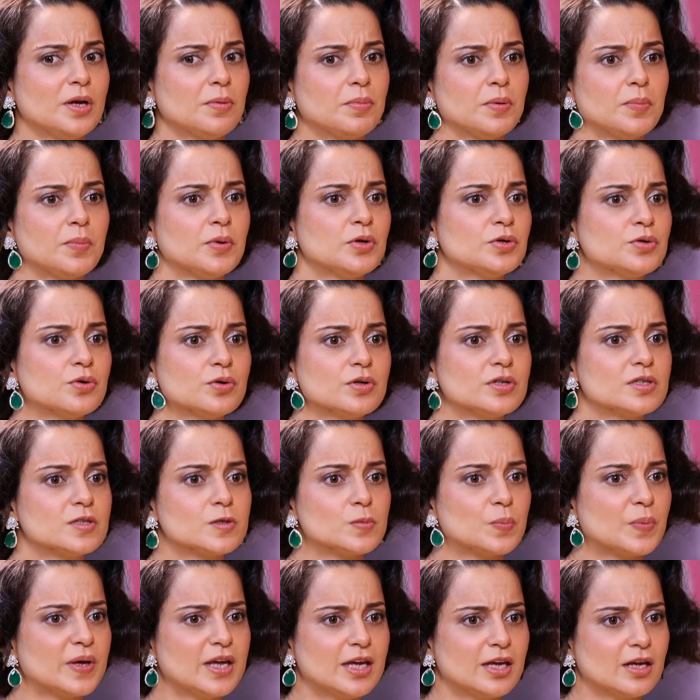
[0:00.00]
people don't
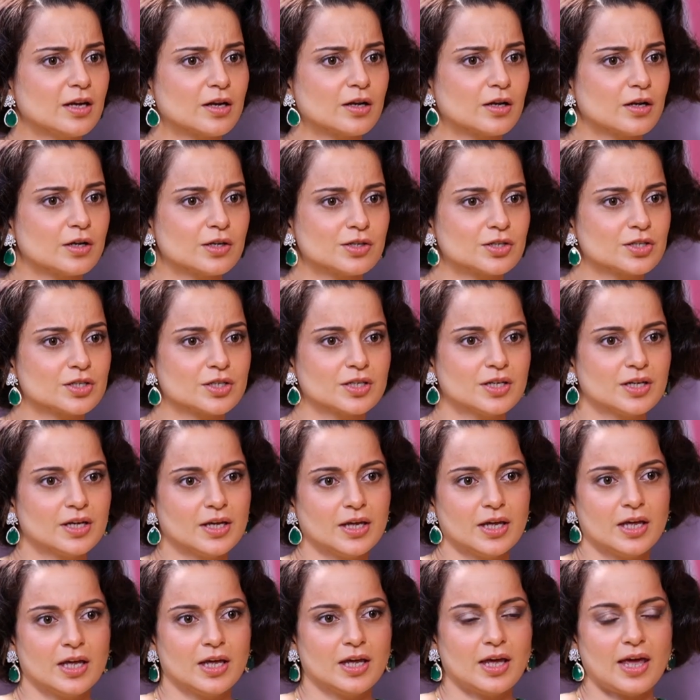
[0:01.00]
speak English.
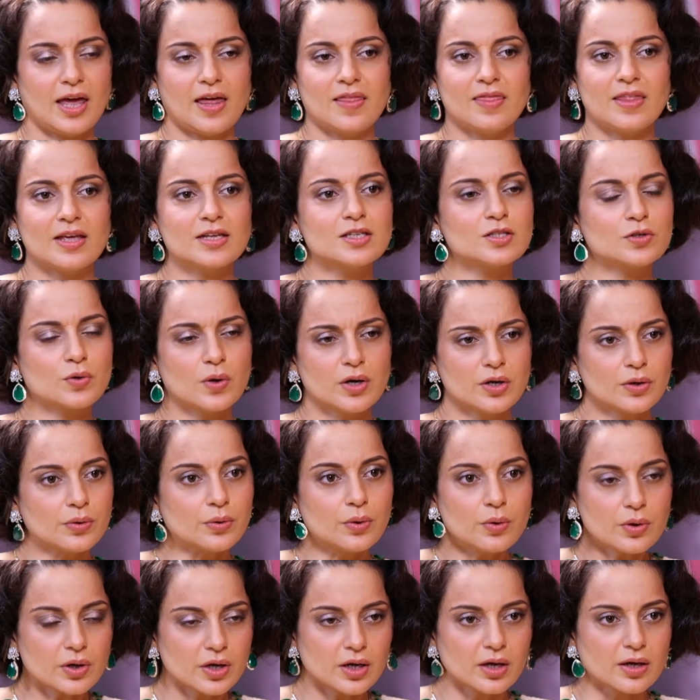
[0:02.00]
Yeah. And that's
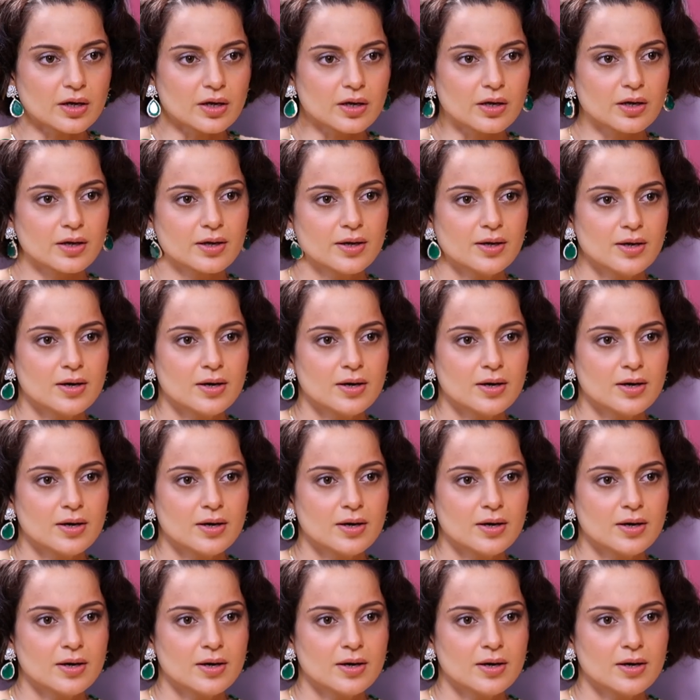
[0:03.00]
quite okay.